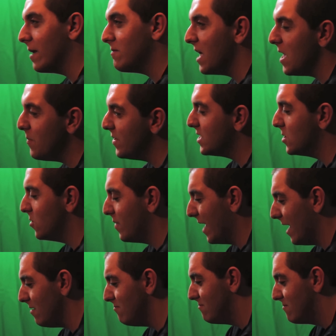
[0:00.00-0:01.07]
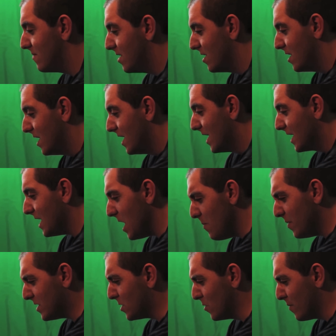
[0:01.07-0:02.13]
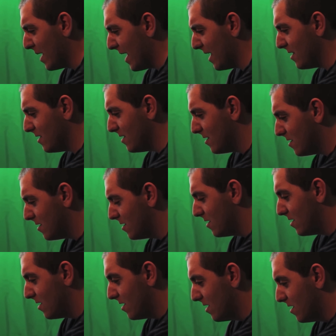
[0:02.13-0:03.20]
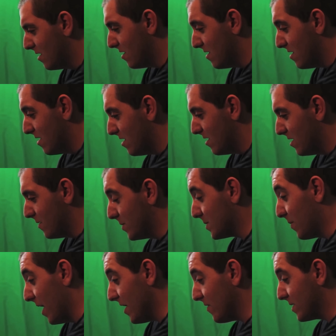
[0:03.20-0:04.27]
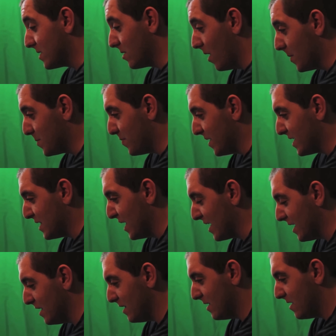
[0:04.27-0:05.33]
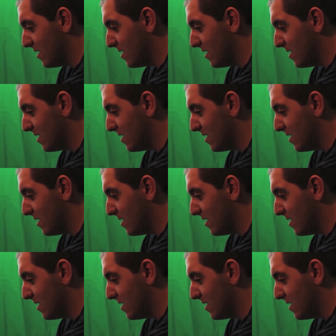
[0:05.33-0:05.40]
Can't be too bad. Can't be too bad. Was Microsoft's big ticket.